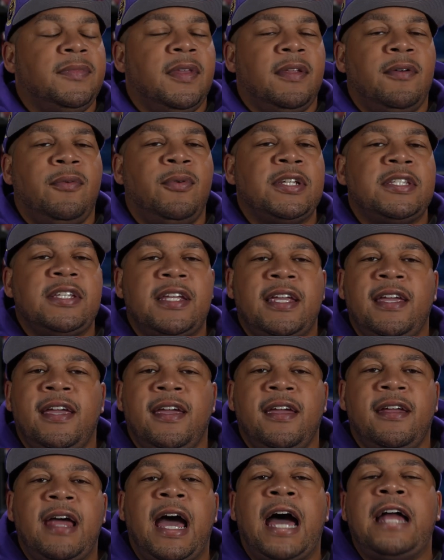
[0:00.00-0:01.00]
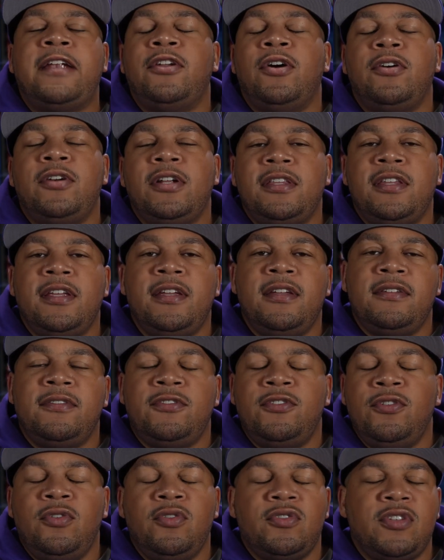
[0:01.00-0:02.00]
once again, I know that these
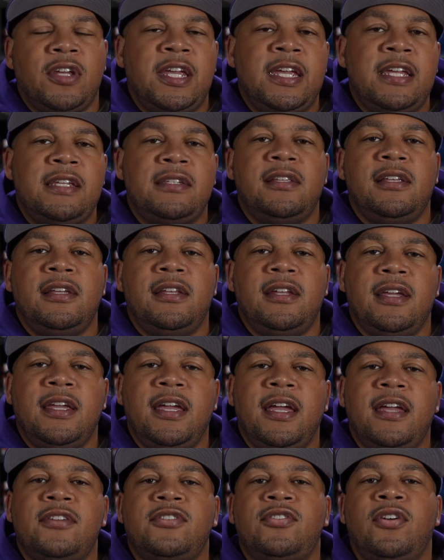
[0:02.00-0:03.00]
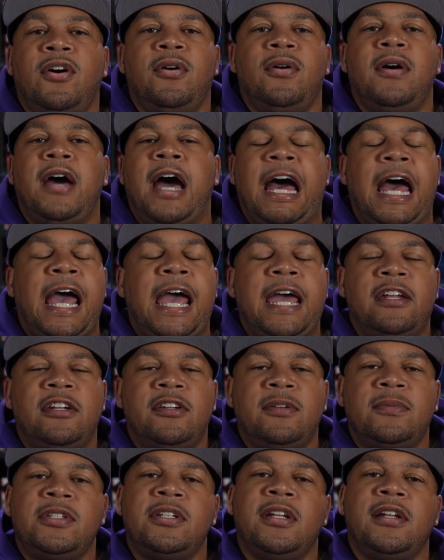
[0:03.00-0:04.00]
shoes are easily to get, so I added
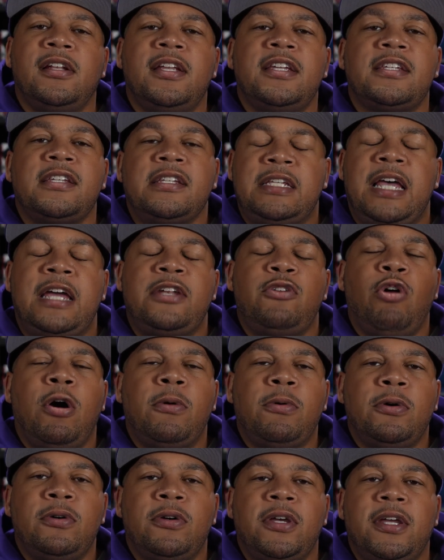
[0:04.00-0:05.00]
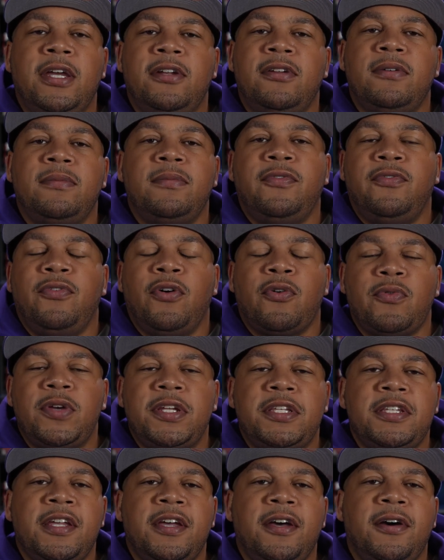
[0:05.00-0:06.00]
them to the list because I know I'm gonna get them for
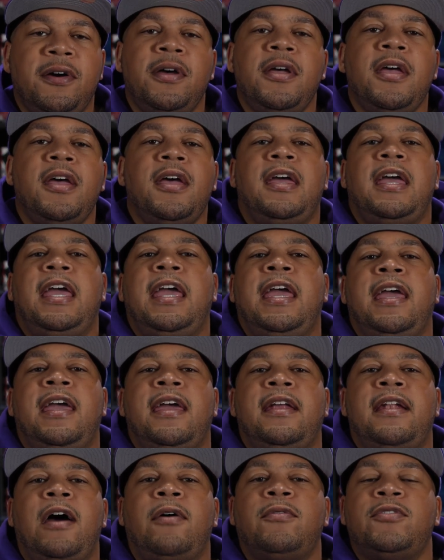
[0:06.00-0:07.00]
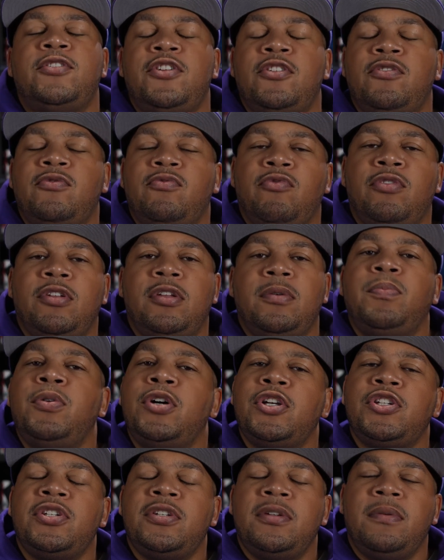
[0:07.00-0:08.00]
retail, and I was just really
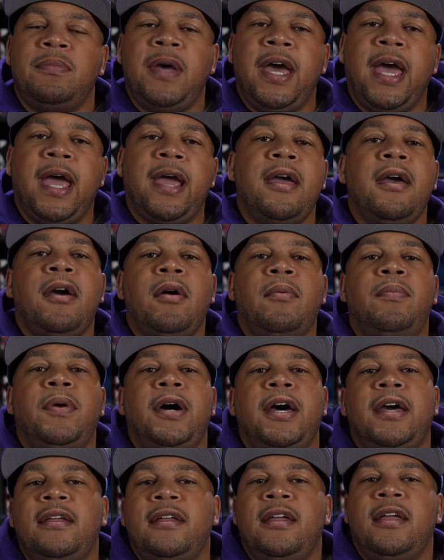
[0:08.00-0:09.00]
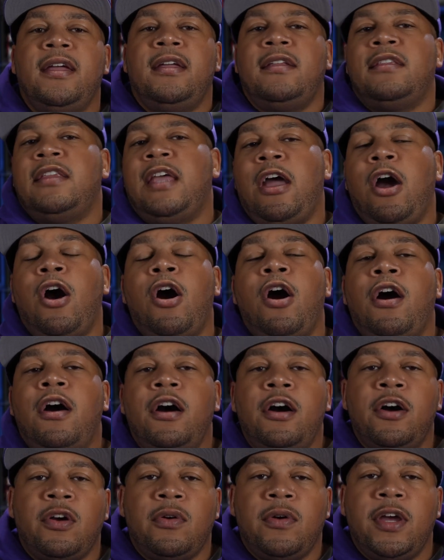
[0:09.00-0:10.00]
pushing it back. But they
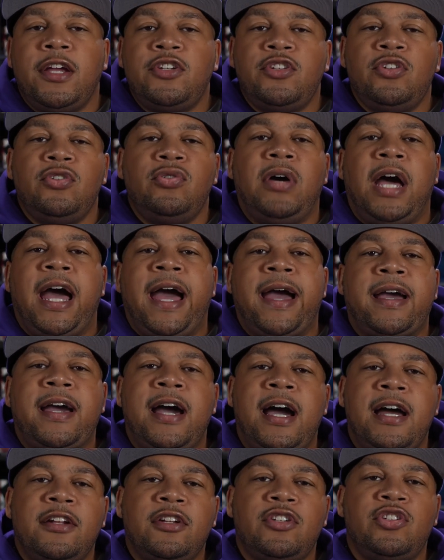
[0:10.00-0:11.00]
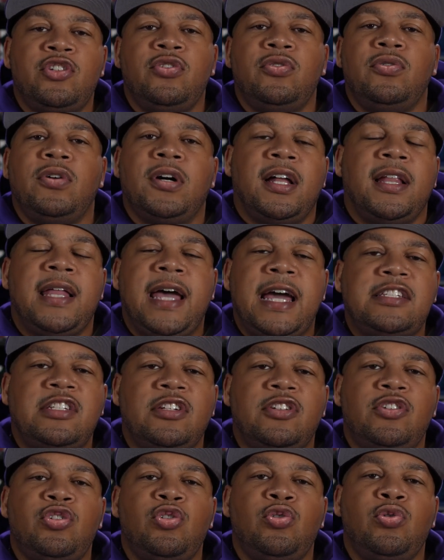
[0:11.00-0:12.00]
are a great shoe, an iconic shoe, a
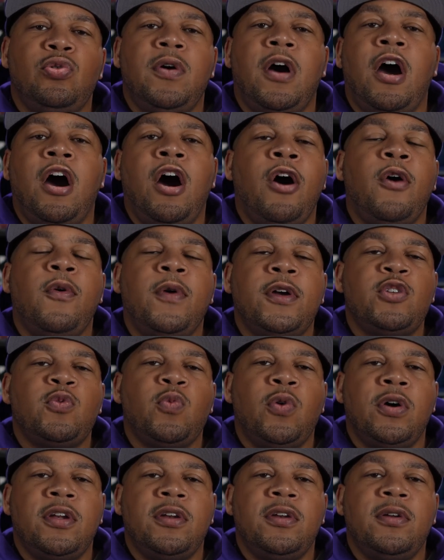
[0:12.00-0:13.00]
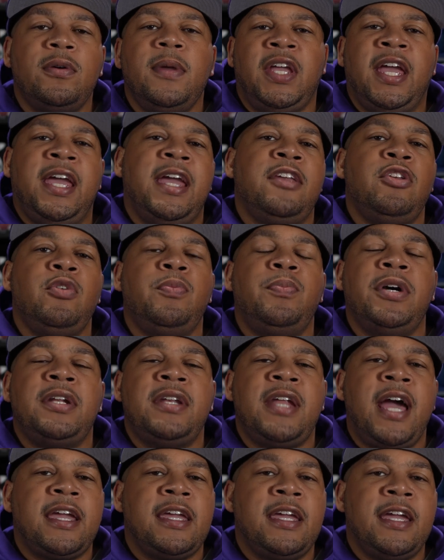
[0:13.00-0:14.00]
classic shoe. I always wanted them. And you put
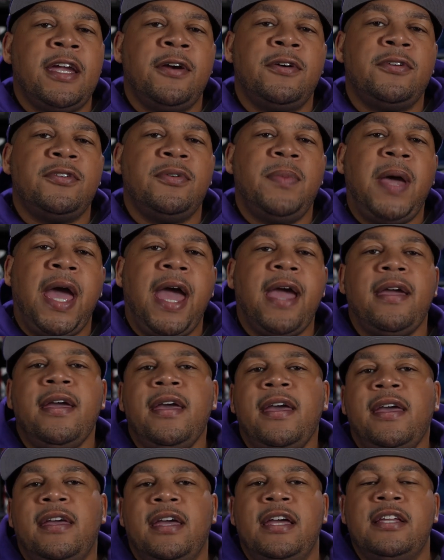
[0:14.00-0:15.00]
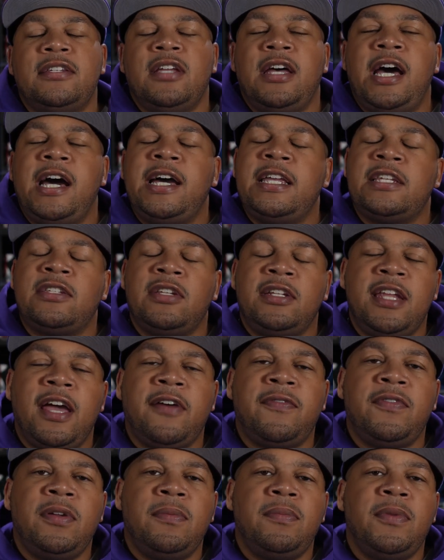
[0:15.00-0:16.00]
Nike Air on the back, it's a
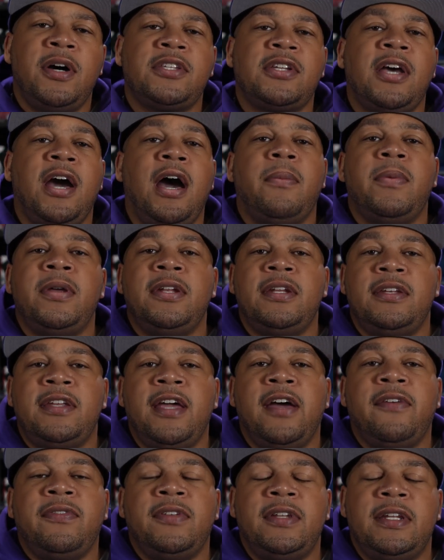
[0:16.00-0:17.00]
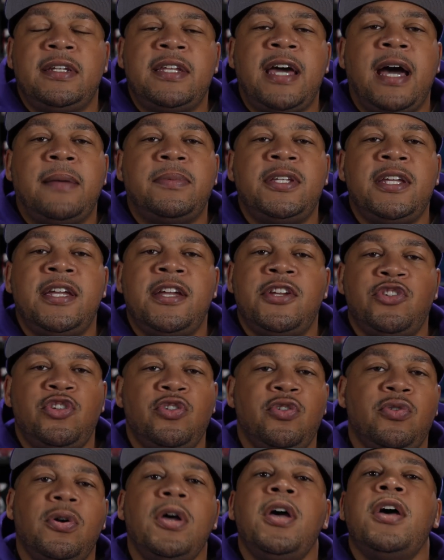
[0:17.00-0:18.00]
definite must cop, and definitely a top 10
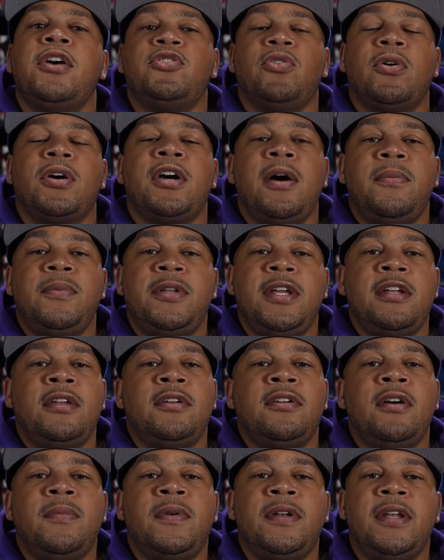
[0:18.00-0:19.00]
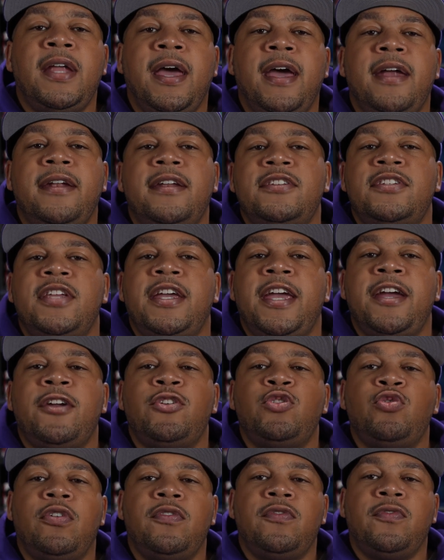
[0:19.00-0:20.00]
shoe. So coming in at number 9 is the Air
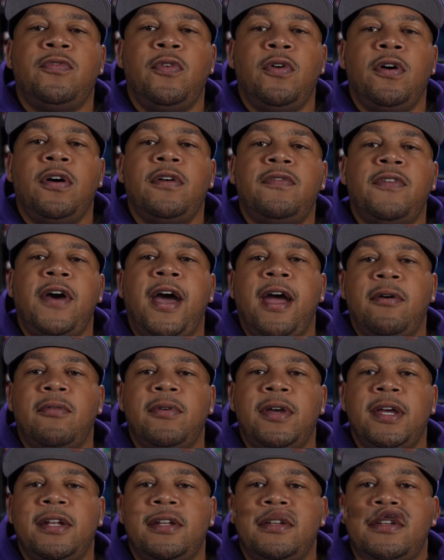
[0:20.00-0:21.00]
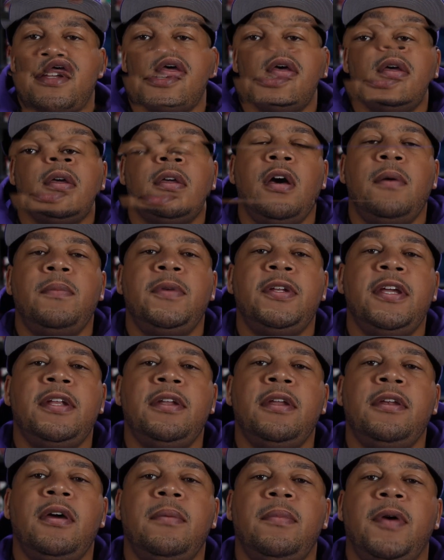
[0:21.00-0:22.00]
Jordan 4 Fire Red Edition. Coming in
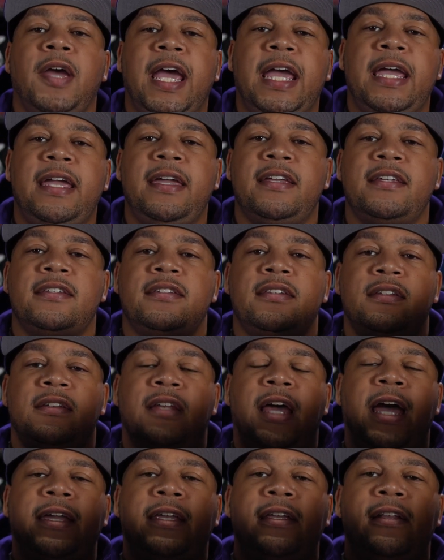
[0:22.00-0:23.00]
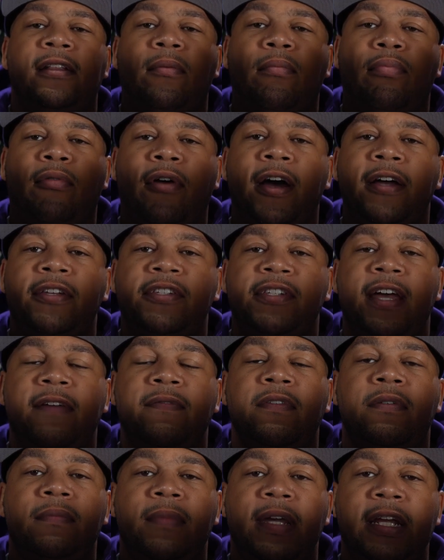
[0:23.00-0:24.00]
at number 8 is the Nike Lebron
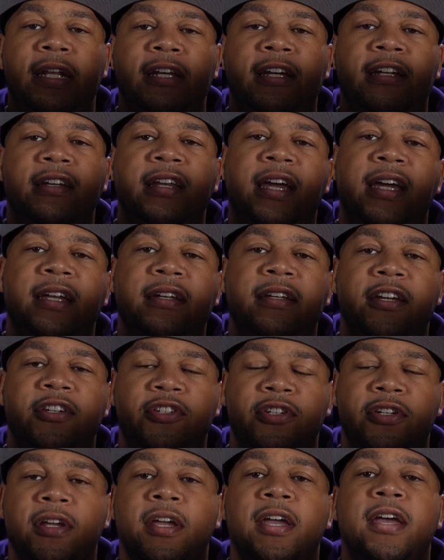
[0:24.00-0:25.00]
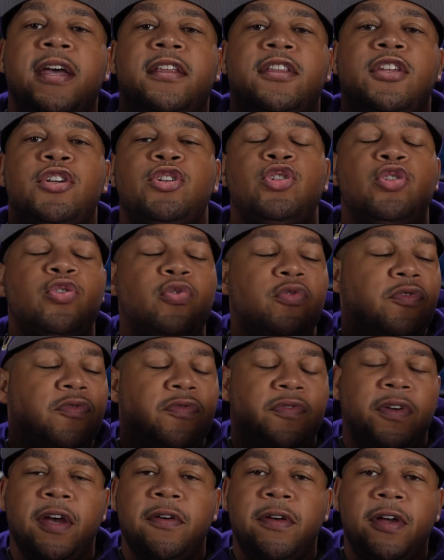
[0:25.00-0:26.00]
7 Media Day Edition. This shoe was
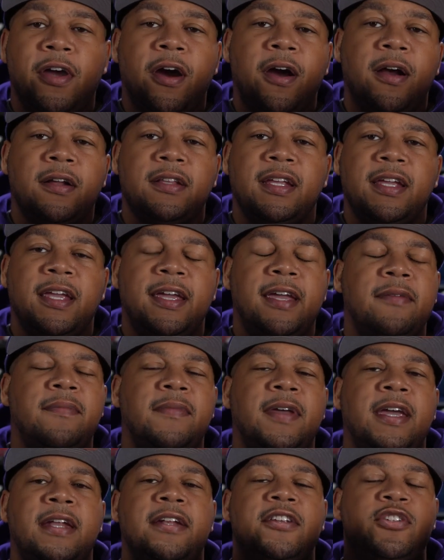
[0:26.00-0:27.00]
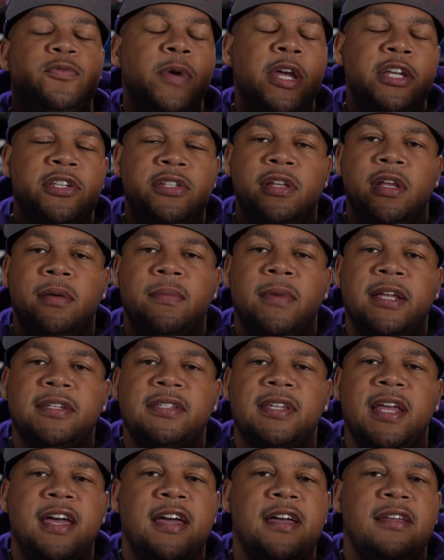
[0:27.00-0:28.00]
very hard to get, man, especially in my
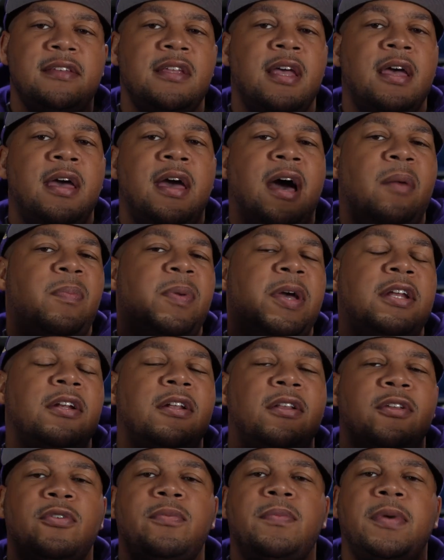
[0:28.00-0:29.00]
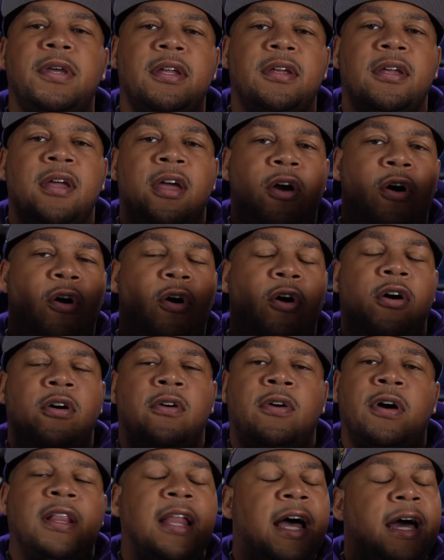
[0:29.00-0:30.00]
size. I paid a little bit
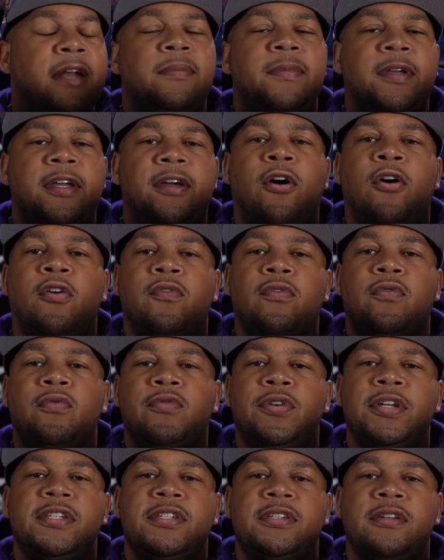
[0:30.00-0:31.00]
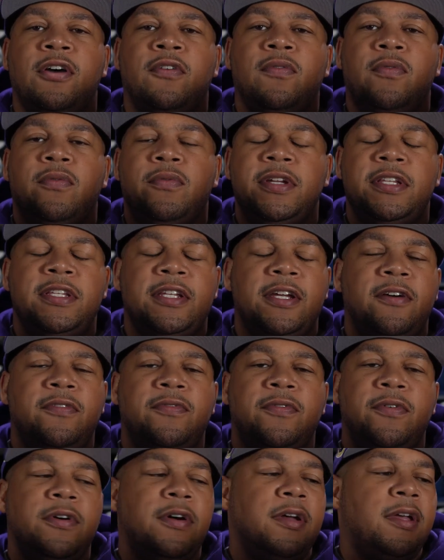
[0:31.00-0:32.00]
or a lot of it over retail
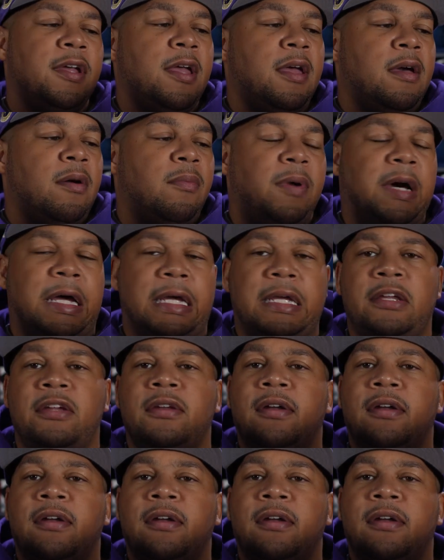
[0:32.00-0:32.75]
for it, but